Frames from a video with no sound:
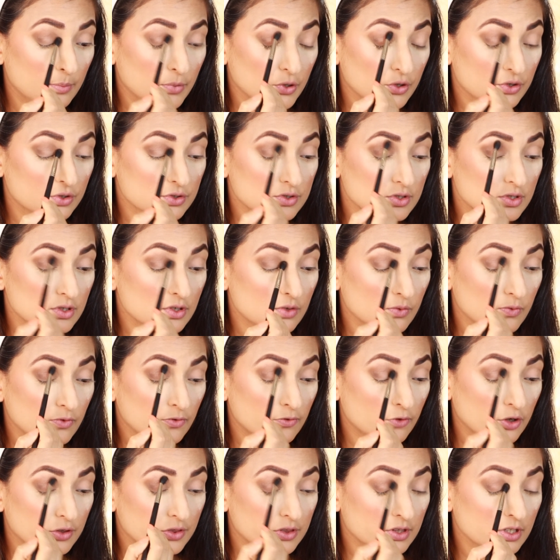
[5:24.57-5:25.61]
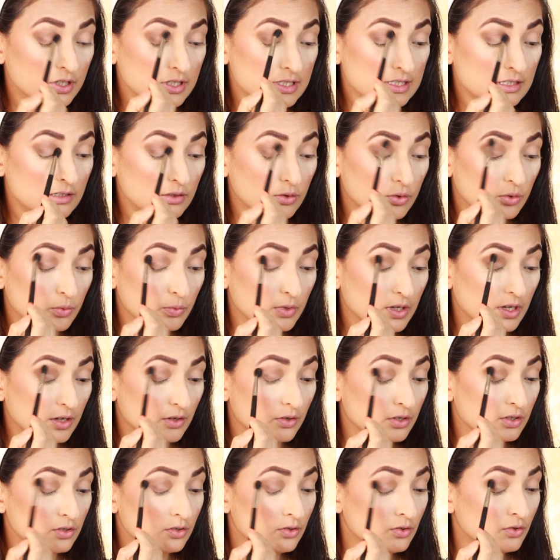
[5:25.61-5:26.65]
because for this look we are
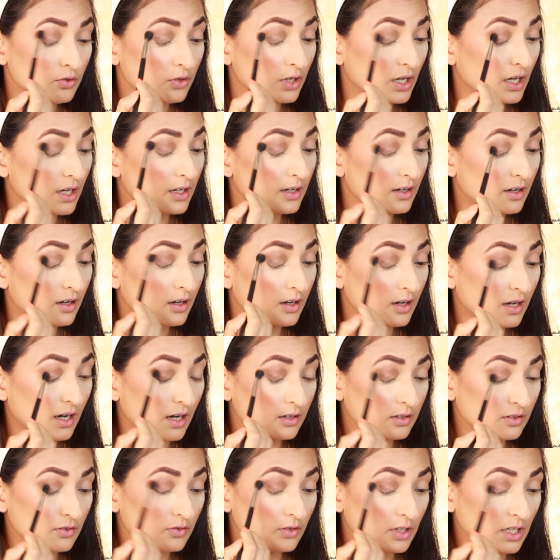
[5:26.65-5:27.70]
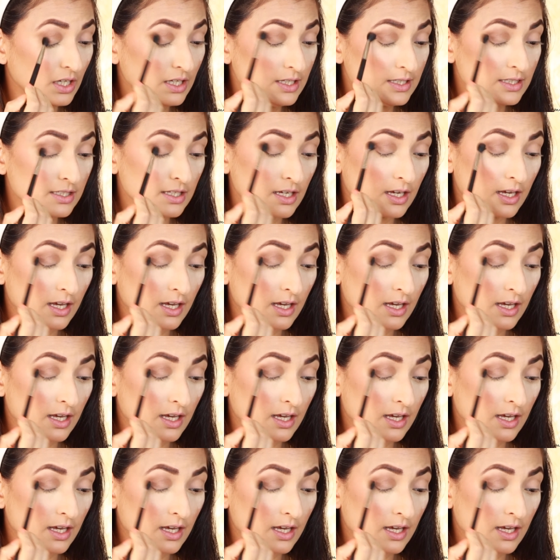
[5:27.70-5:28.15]
going to create a cut crease